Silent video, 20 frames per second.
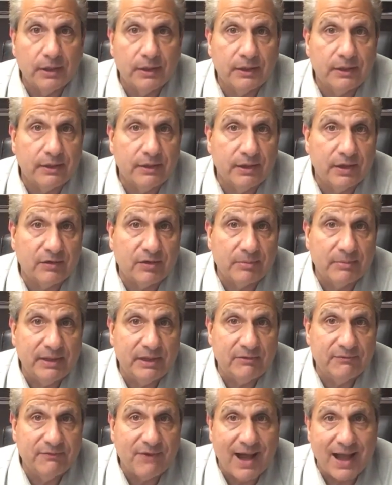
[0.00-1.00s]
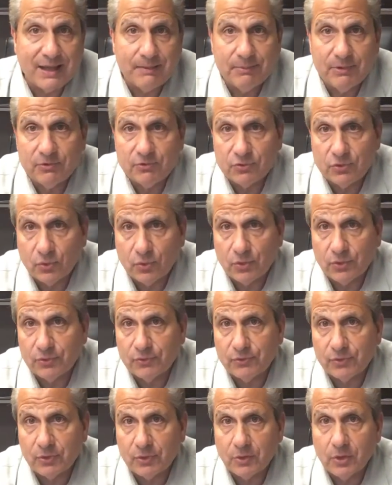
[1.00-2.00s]
you get some of these vitamin
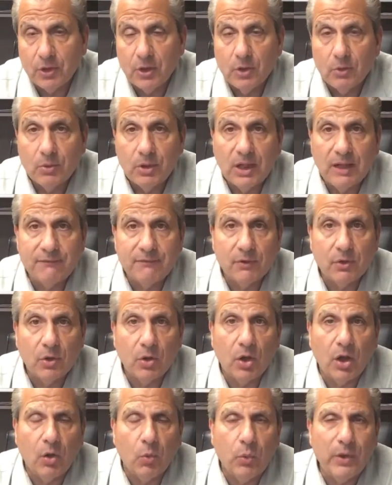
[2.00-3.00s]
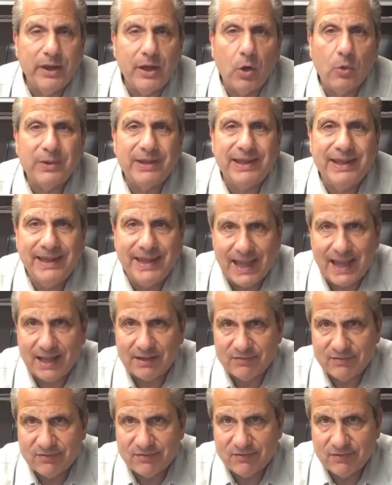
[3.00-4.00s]
stores or whatever, we don't
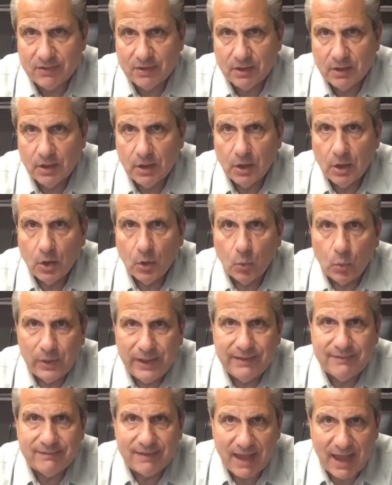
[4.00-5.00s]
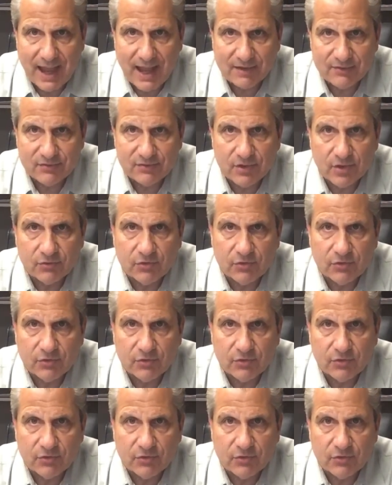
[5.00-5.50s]
guess, we test.